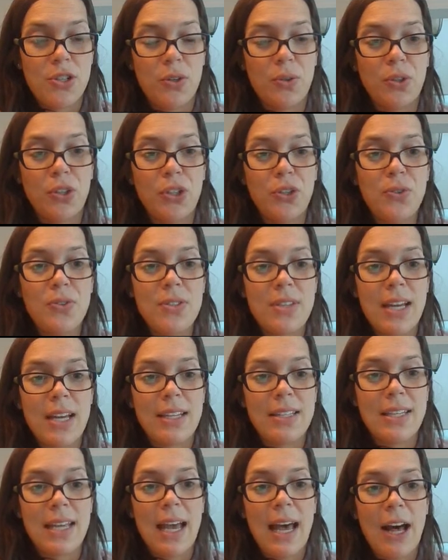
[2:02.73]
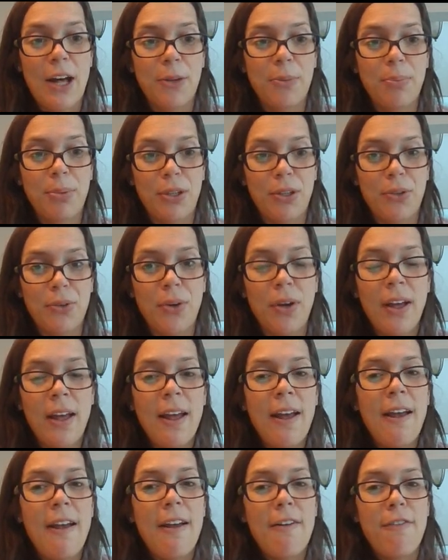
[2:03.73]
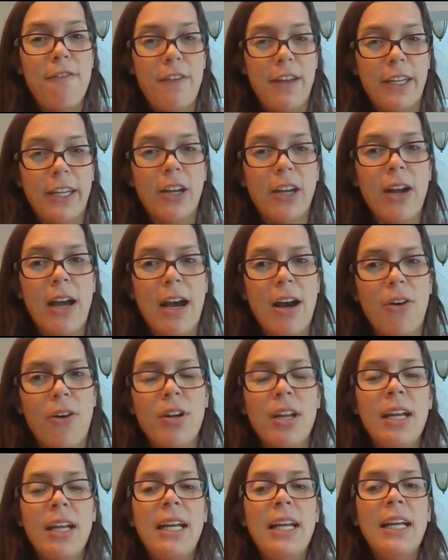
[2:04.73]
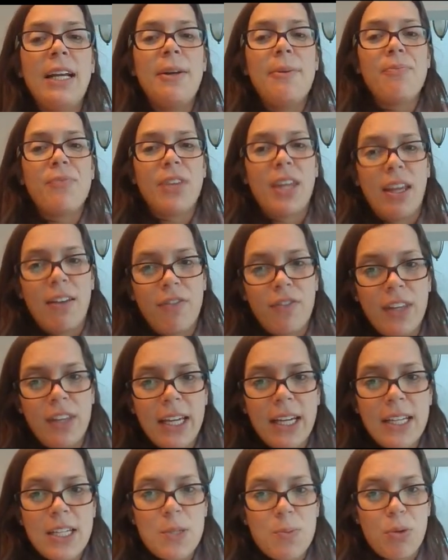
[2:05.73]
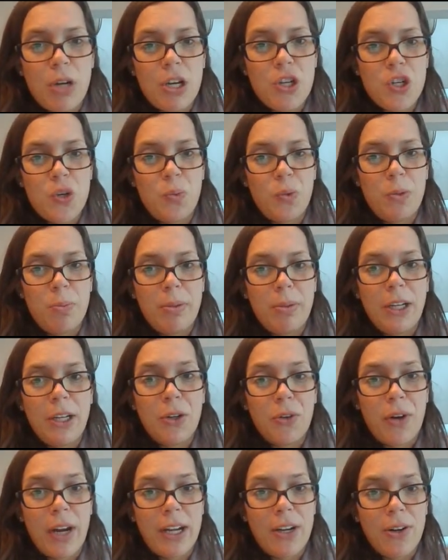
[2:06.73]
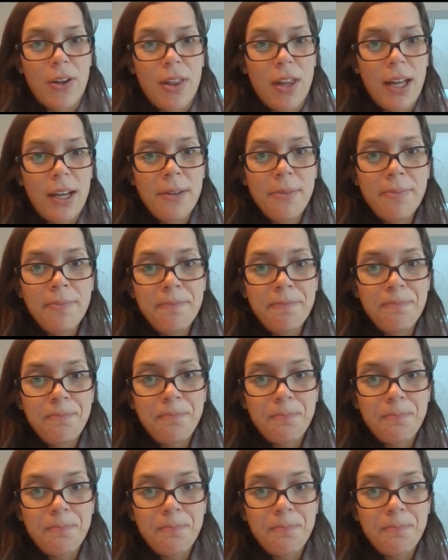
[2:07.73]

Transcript: So use that to help you figure out if the expression would be greater than